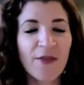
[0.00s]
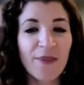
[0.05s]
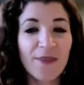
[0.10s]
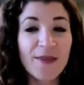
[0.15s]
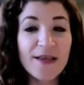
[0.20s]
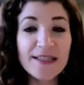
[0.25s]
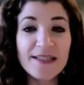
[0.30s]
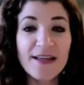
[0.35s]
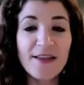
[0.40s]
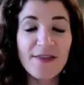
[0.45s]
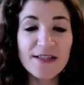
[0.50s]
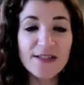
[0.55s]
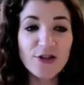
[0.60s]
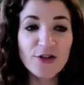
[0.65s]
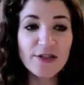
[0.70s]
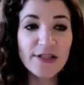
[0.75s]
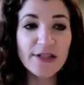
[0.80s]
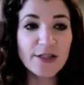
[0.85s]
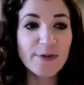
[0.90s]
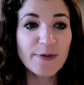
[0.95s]
This
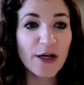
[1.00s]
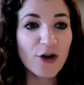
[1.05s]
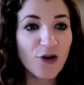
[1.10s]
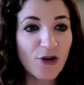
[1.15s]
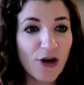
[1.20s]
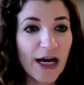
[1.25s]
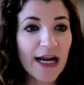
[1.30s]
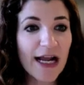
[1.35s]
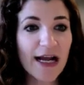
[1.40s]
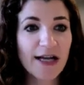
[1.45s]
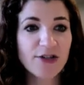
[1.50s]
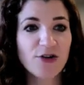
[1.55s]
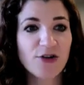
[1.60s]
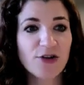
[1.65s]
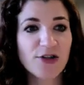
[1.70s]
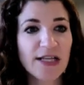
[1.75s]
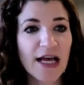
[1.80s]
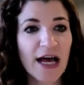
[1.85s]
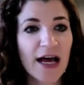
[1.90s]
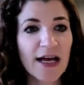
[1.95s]
turns out to be a great
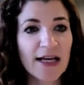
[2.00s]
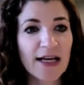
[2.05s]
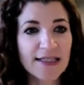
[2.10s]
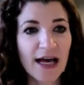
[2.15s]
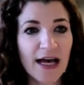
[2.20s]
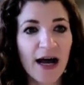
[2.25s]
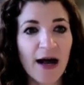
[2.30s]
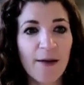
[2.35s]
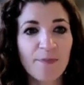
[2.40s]
exercise